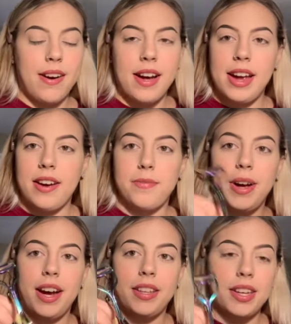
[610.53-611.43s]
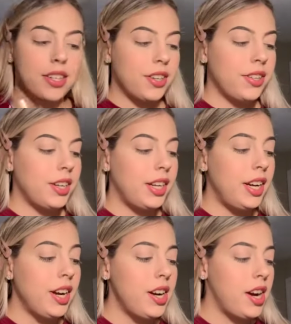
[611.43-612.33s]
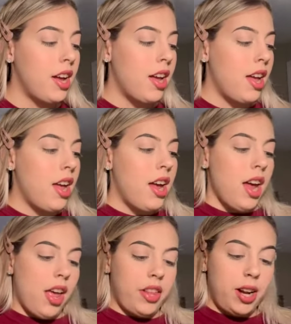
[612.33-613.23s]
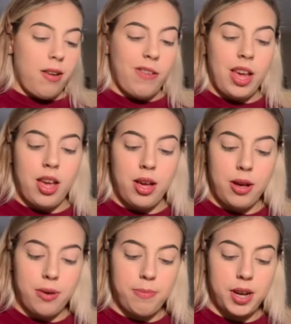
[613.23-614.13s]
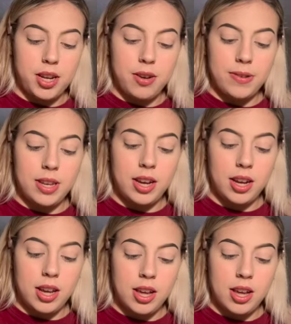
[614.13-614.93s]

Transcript: I have my eyelash curler here, and then I've been using